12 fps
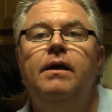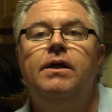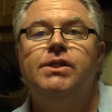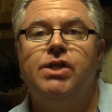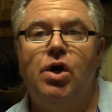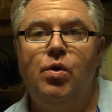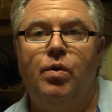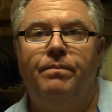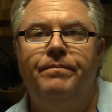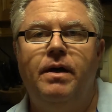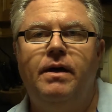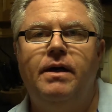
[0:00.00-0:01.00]
So,
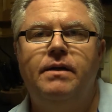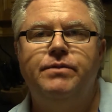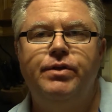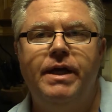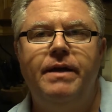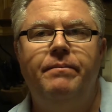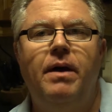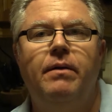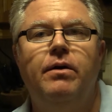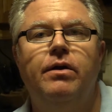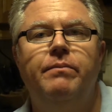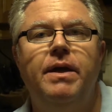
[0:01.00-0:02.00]
um, today
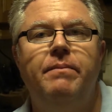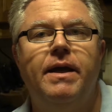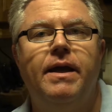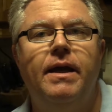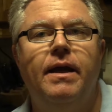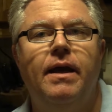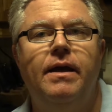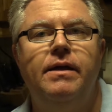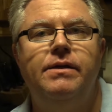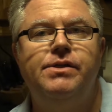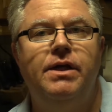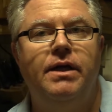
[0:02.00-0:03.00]
I'm going to be making
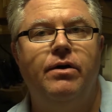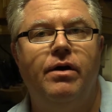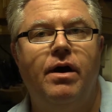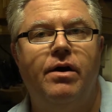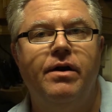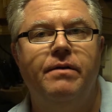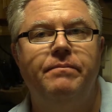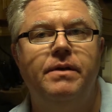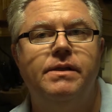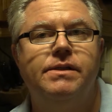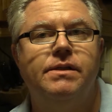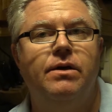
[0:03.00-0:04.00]
a chili con carne.
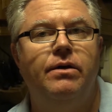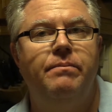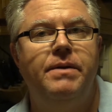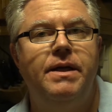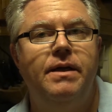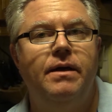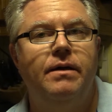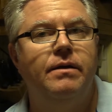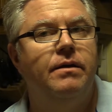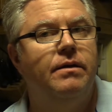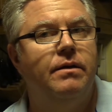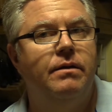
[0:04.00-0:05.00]
It's going to be
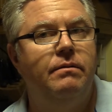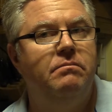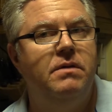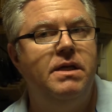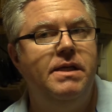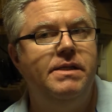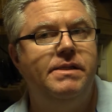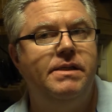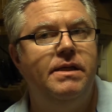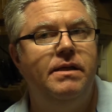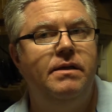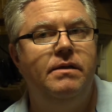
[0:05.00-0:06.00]
um,
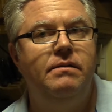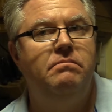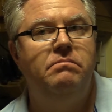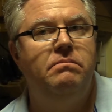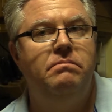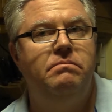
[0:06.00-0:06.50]
easy